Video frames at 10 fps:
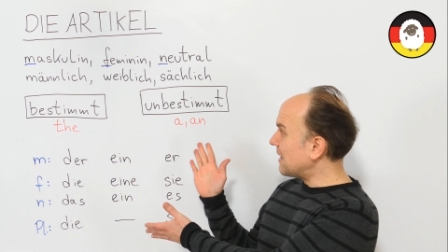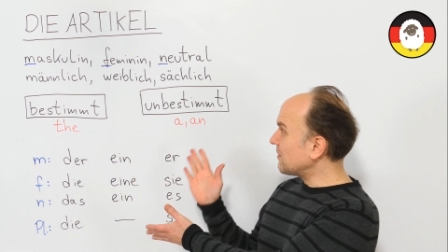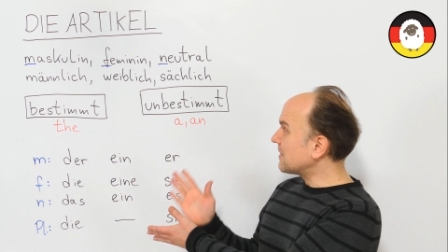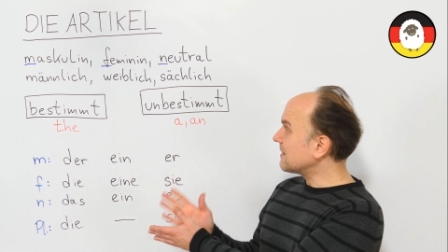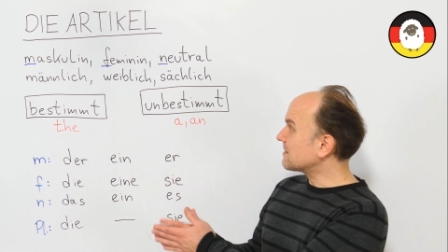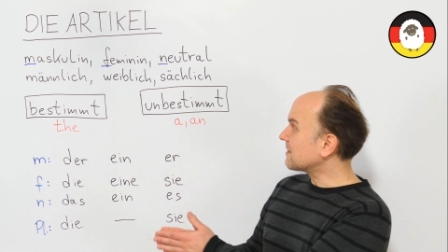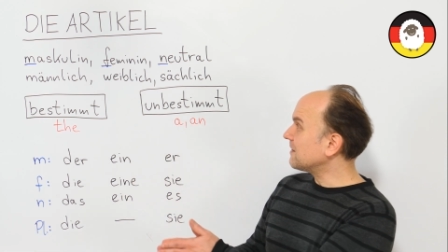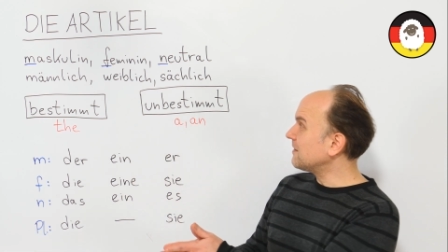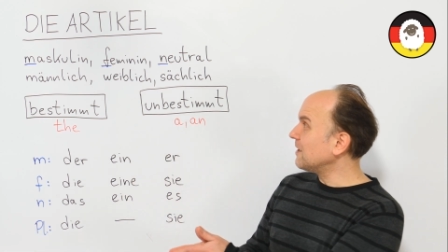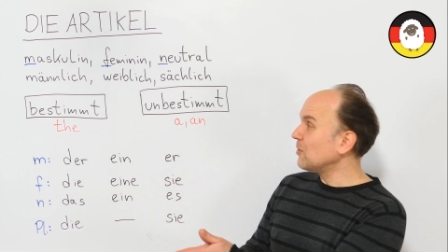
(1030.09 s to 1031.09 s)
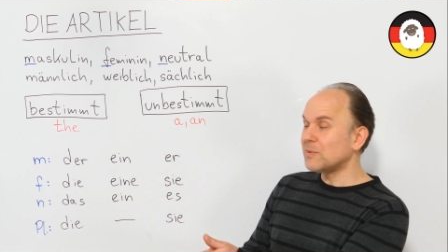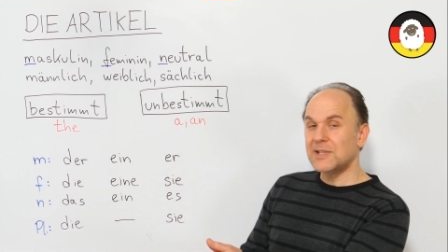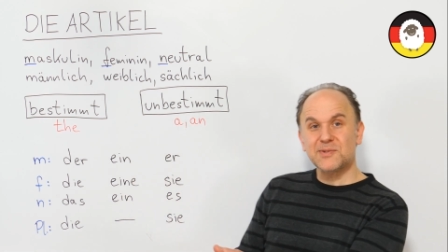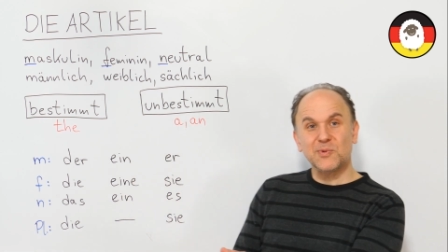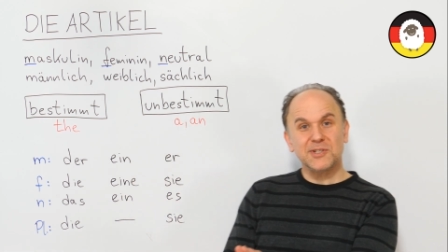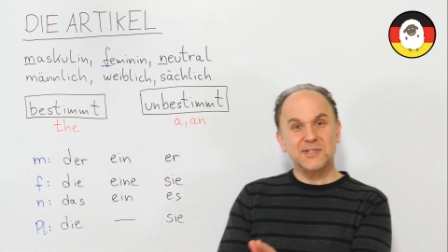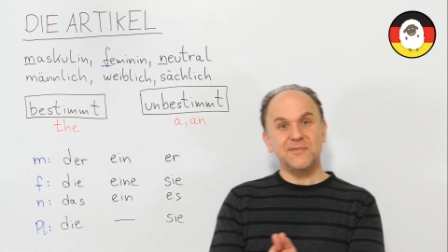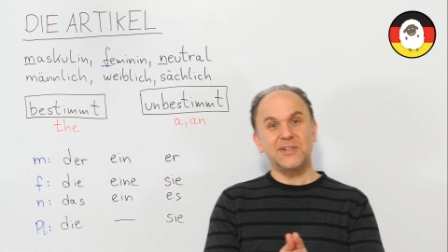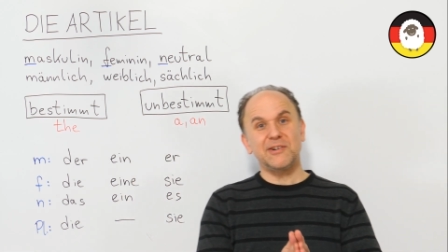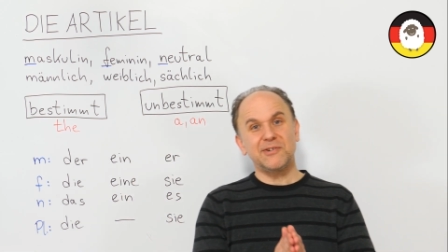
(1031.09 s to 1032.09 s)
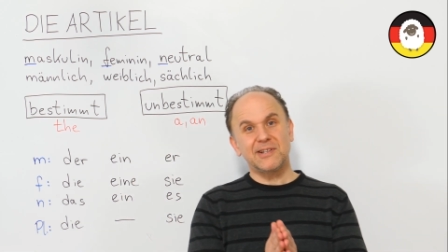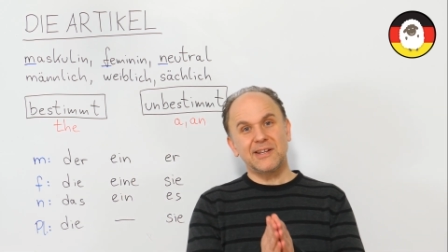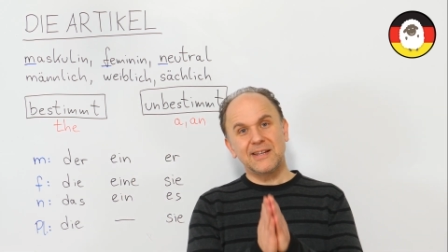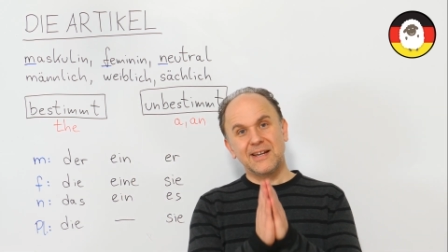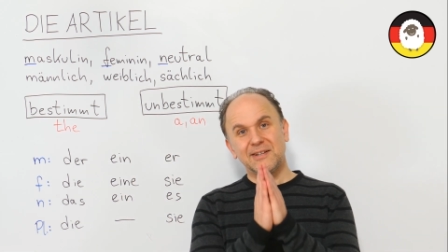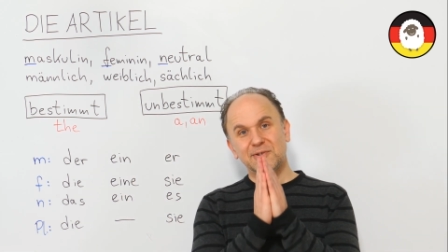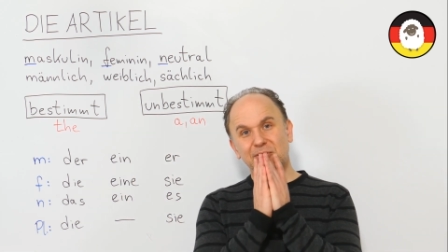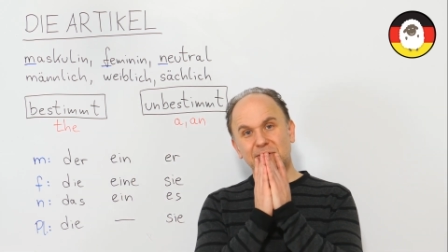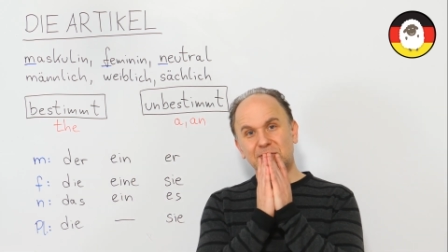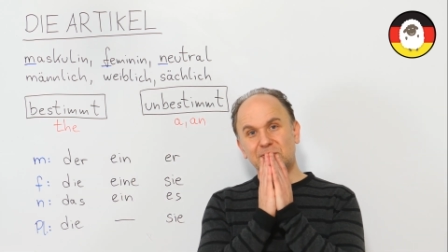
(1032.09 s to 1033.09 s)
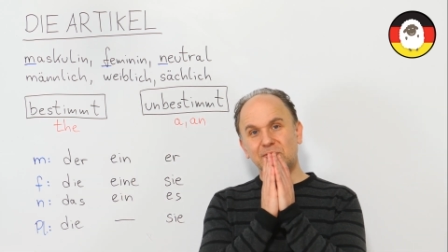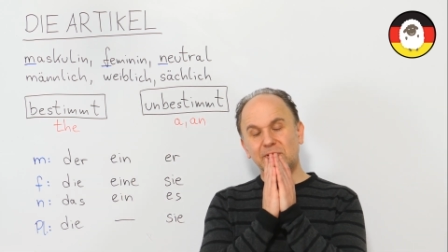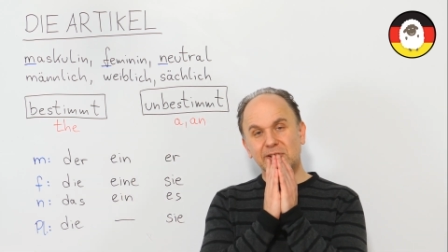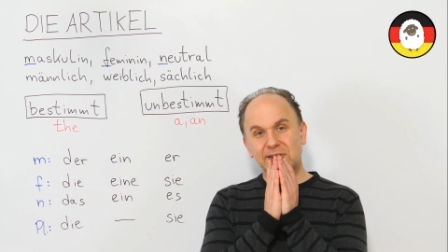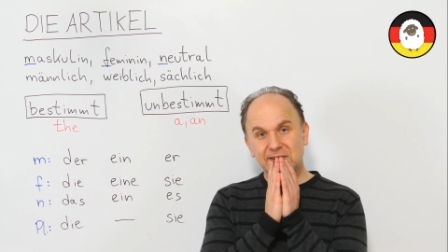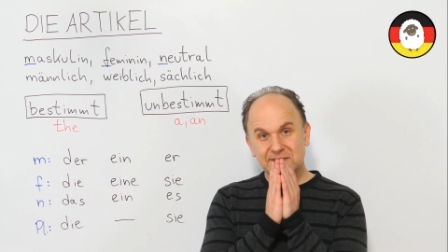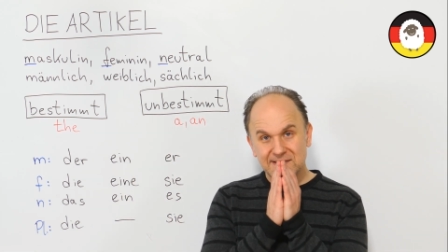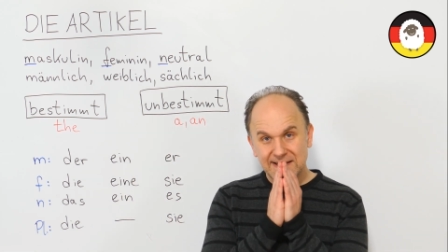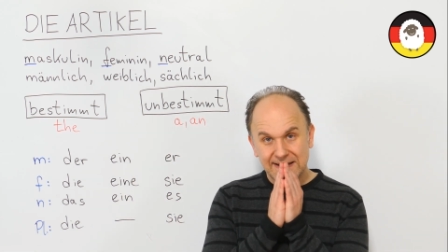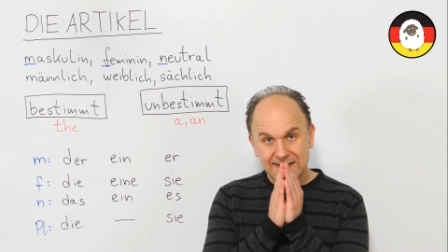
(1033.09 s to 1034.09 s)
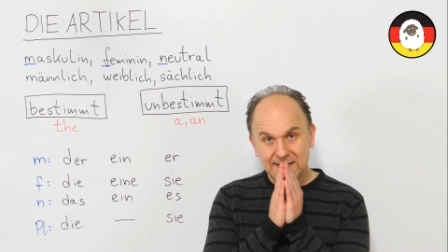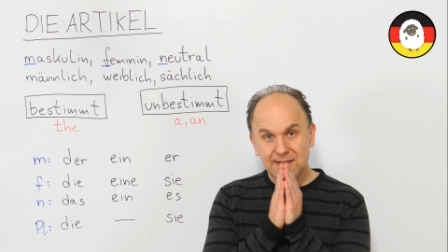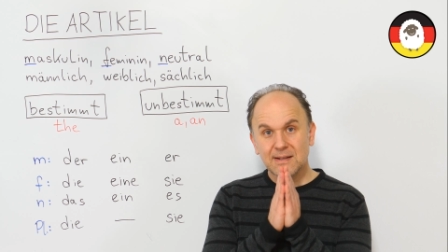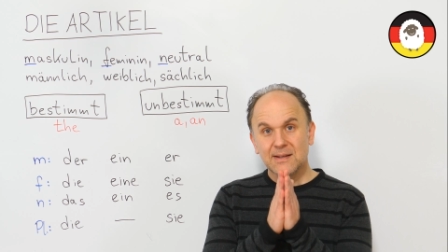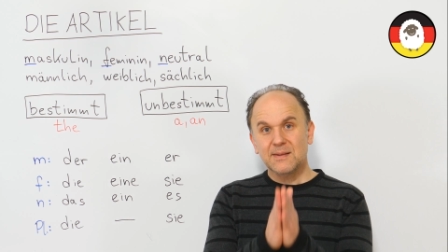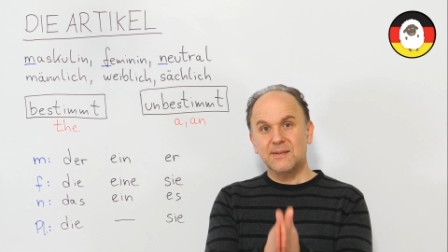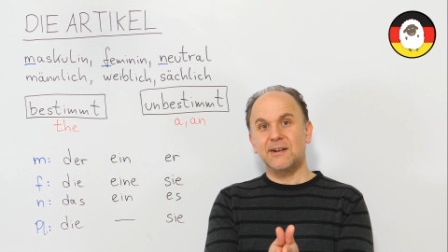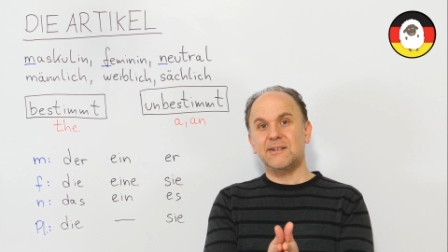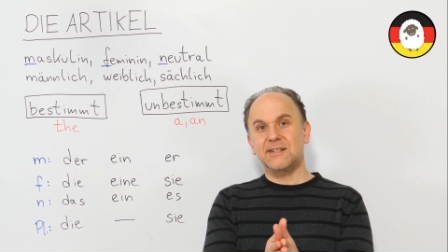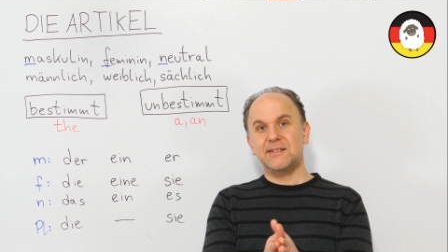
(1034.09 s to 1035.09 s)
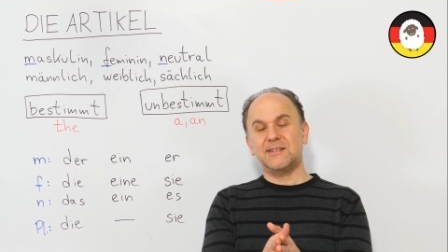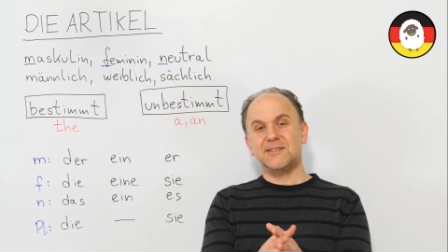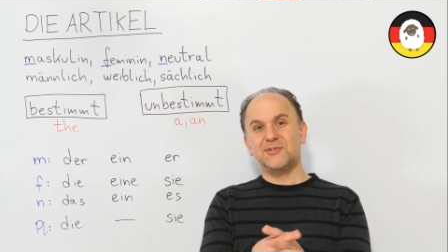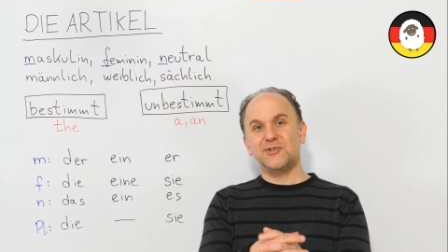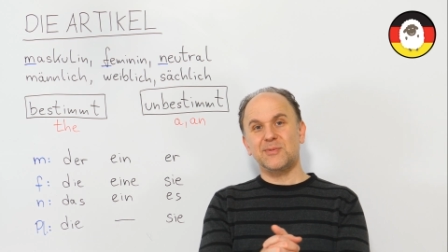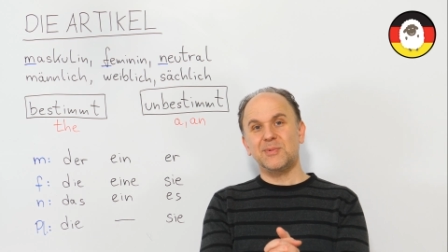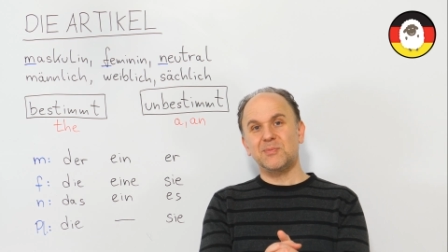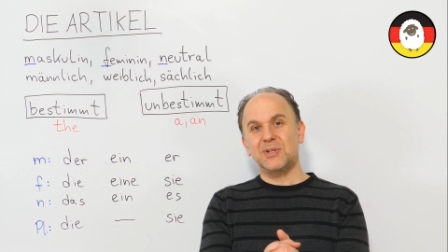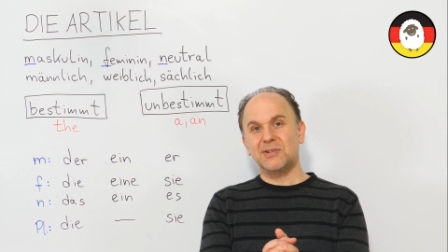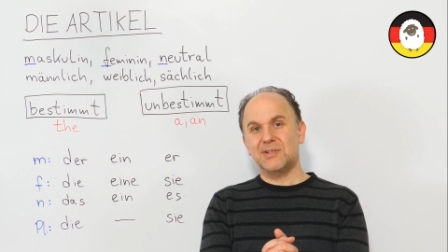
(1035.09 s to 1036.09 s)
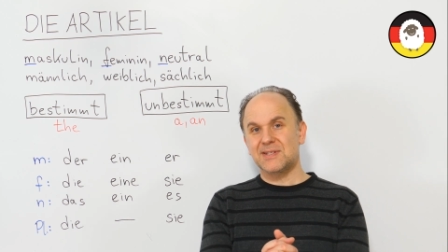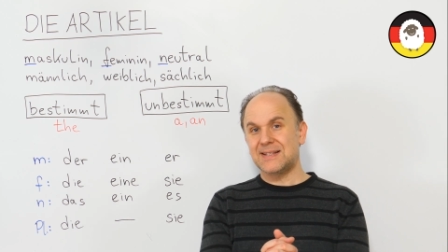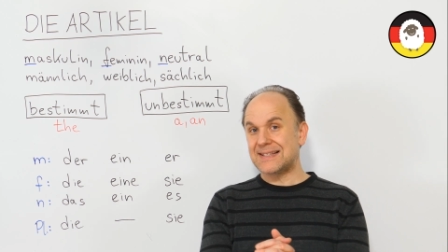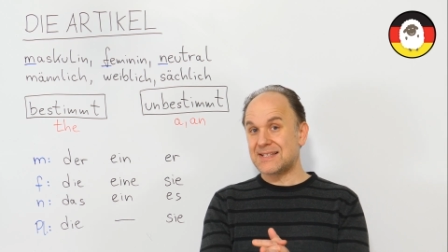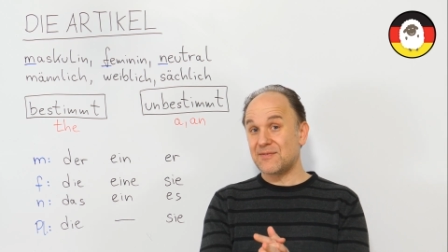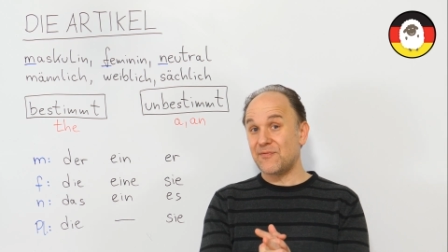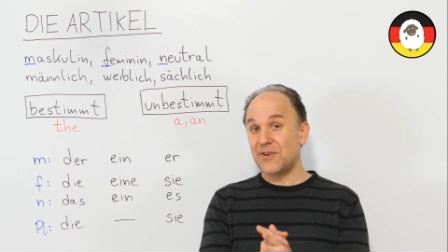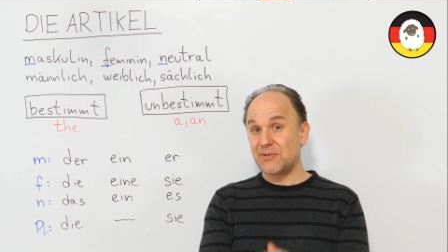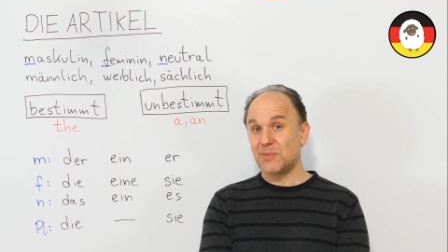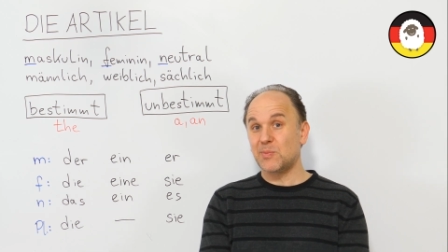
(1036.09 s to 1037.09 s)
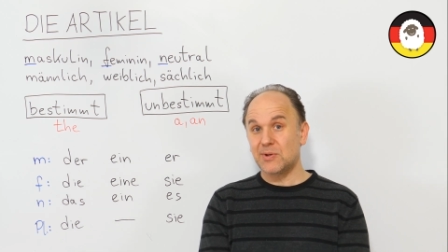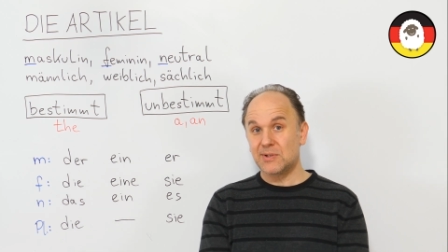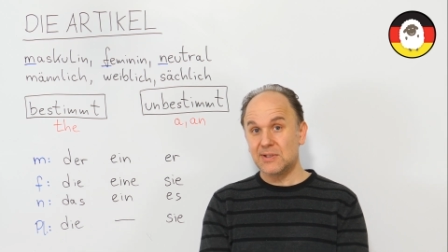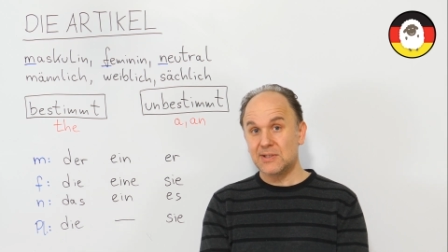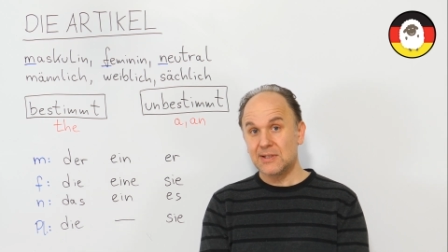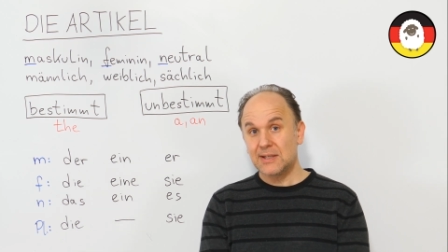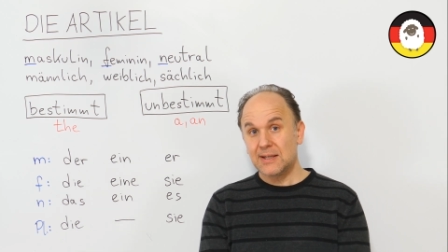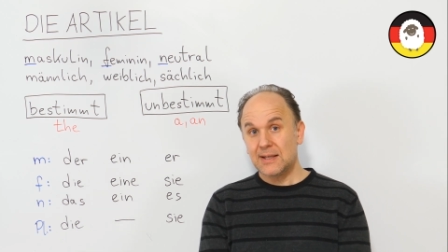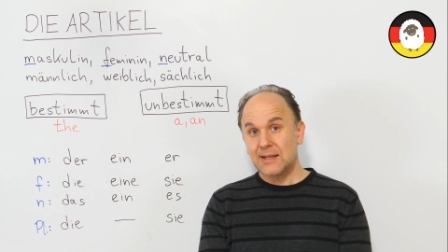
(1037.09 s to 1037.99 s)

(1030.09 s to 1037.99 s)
everything is clear now. Please watch the video again in order to really understand the articles in German, because that's very important.